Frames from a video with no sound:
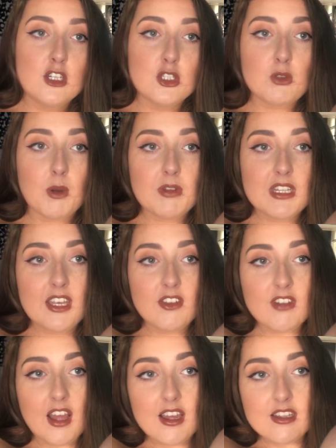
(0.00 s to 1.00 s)
So I will
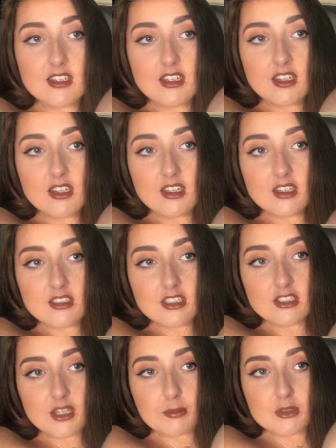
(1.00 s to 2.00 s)
leave that in the
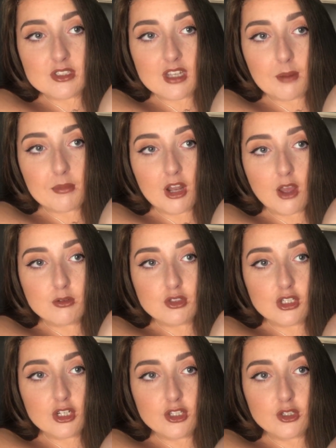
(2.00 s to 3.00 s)
description down below,
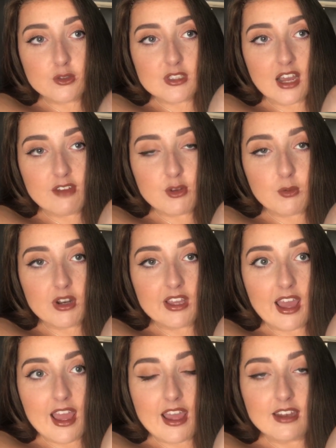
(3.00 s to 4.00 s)
so you can use that if you want to
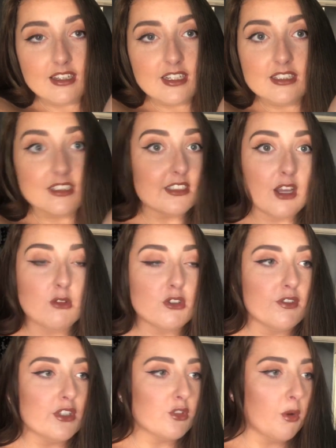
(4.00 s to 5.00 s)
get any
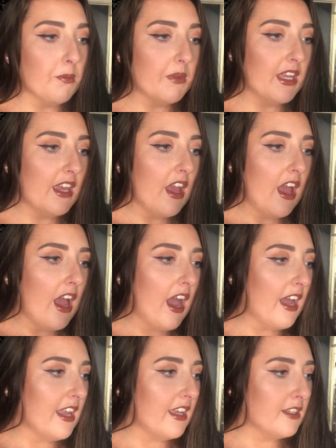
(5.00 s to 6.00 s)
discounts off this company.
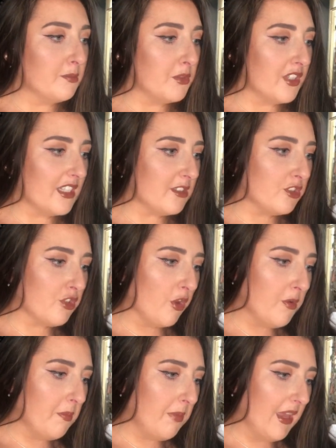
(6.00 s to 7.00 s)
And it is beautiful. It's
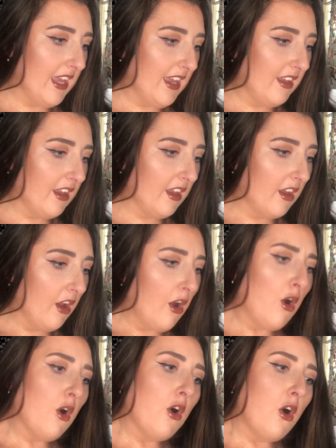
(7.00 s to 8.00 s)
so big.
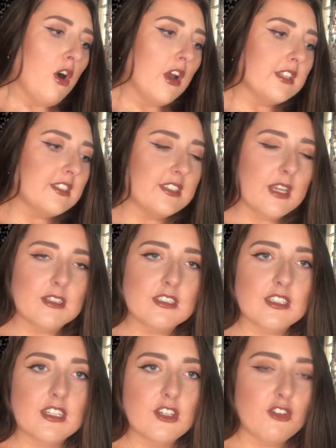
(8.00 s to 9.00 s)
It's
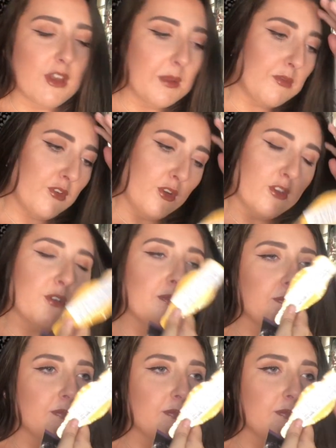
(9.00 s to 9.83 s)
scented in grapefruit.